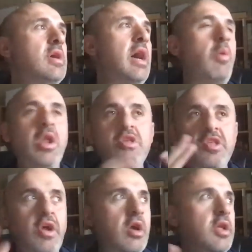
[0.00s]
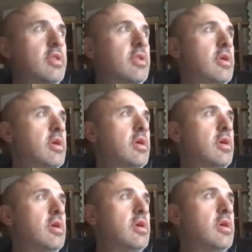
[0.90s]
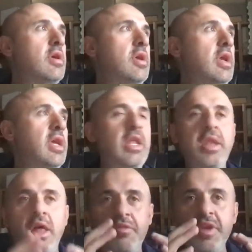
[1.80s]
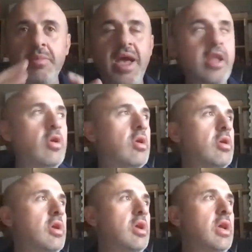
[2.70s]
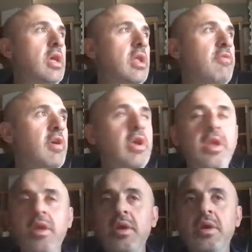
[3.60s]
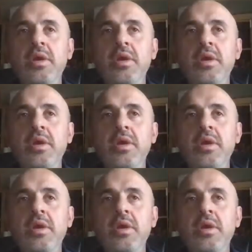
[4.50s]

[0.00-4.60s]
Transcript: I want to start it in a loving manner in a very